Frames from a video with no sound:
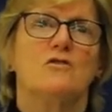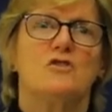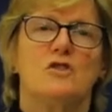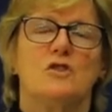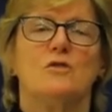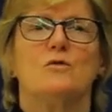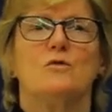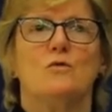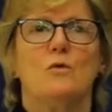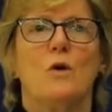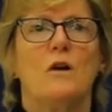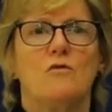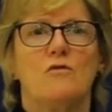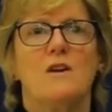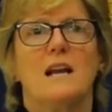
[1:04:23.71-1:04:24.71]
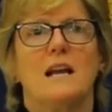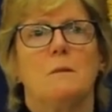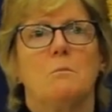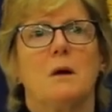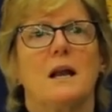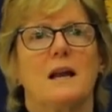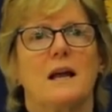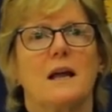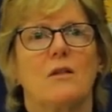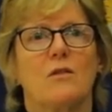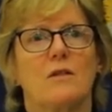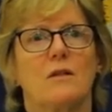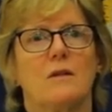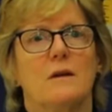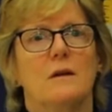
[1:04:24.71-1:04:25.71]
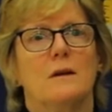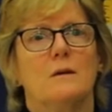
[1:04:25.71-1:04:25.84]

to really police.